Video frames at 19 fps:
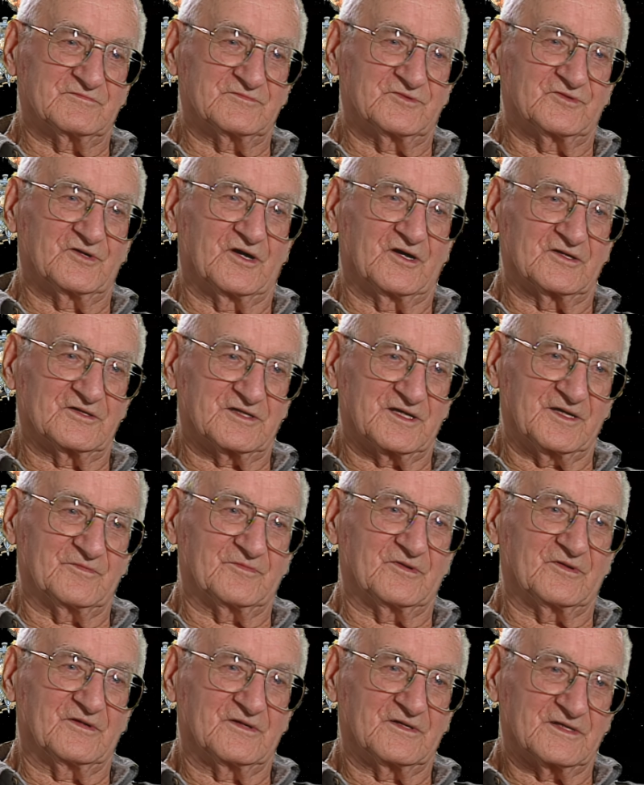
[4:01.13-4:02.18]
The drawing
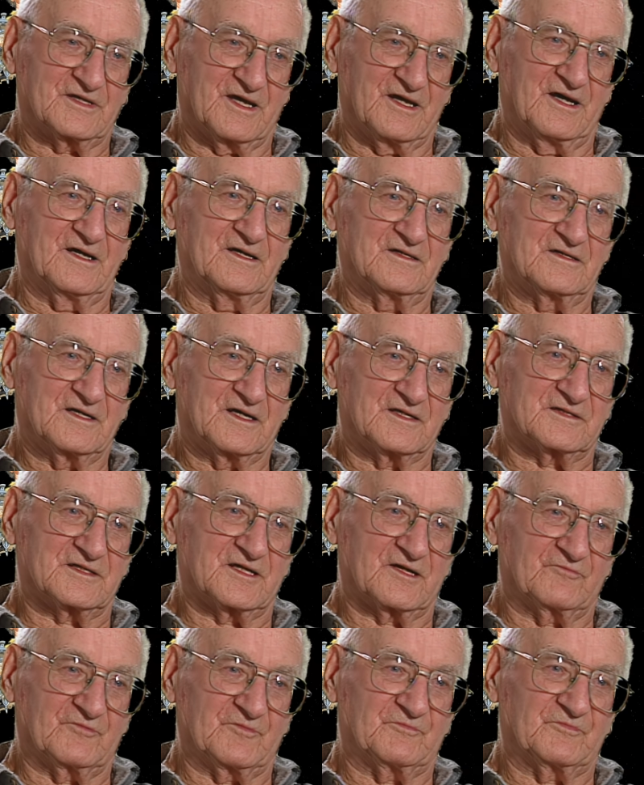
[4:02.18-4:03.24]
table, yeah? I
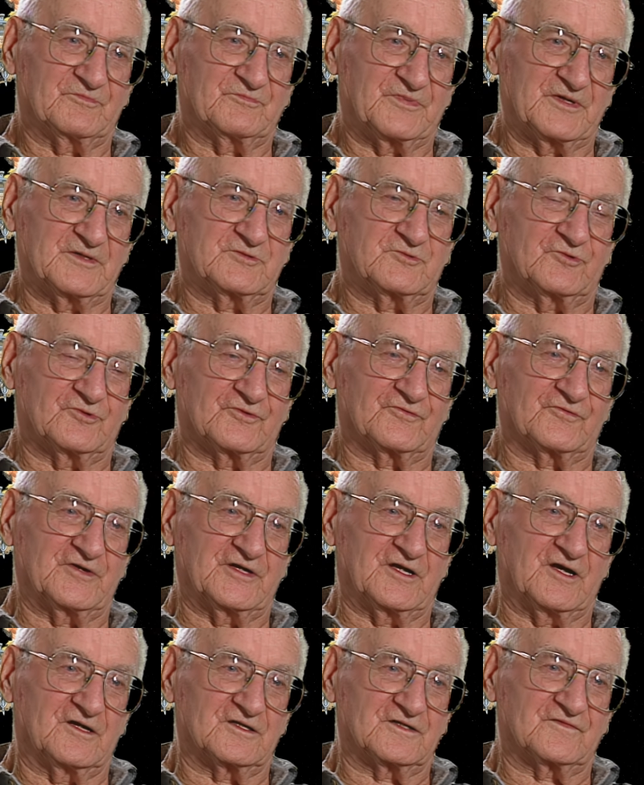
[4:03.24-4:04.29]
think we paid $2 or
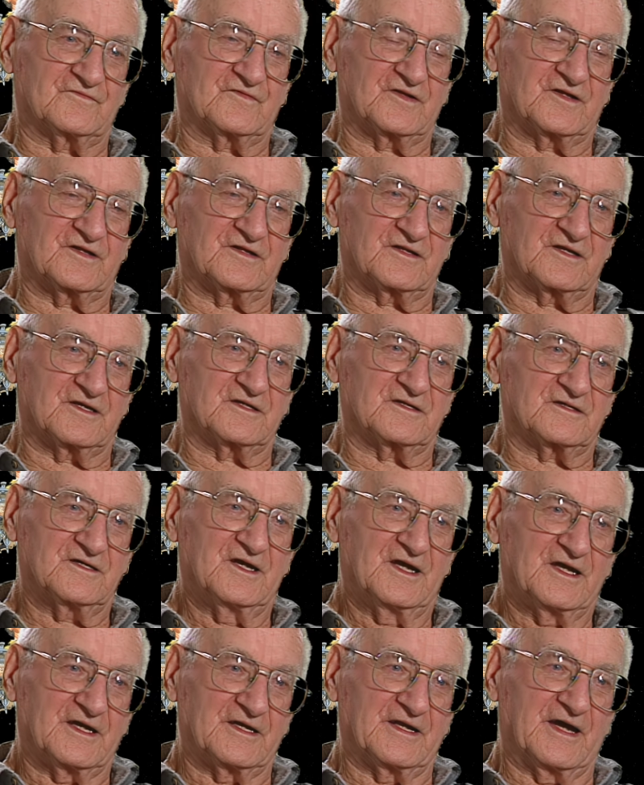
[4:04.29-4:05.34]
$3 for the thing.
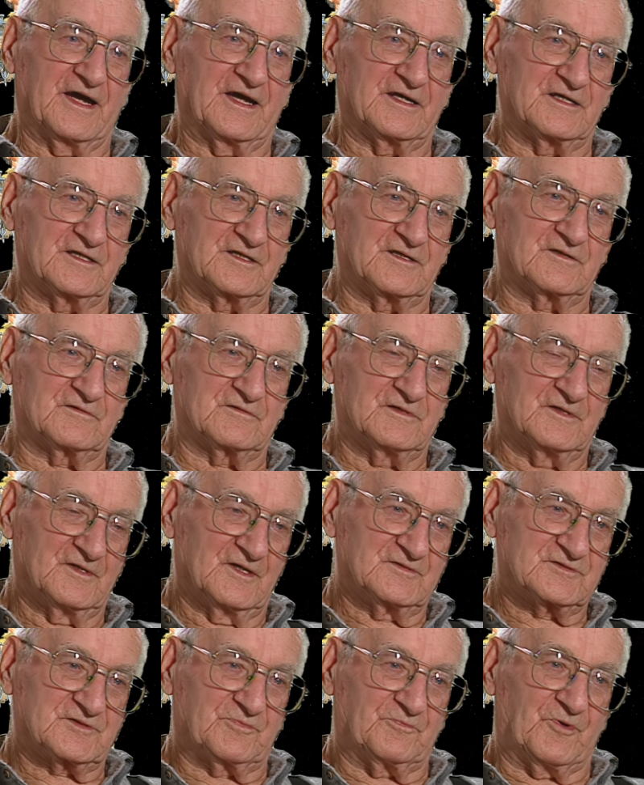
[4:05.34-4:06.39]
And I had a little
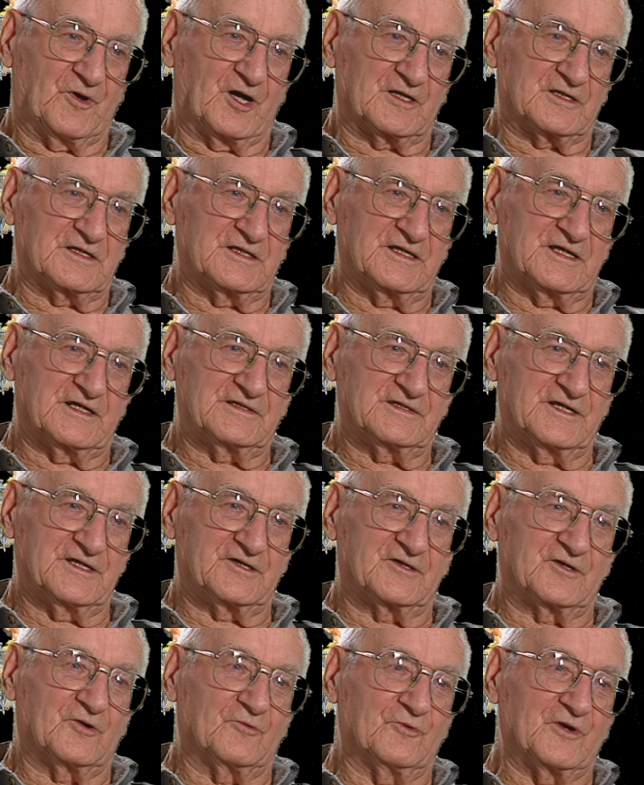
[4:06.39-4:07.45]
spot
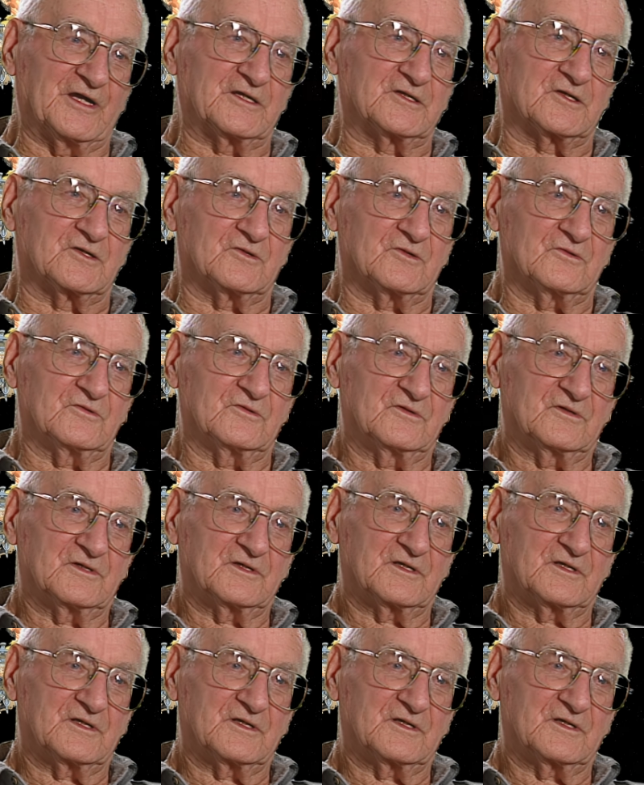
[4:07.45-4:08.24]
near a window.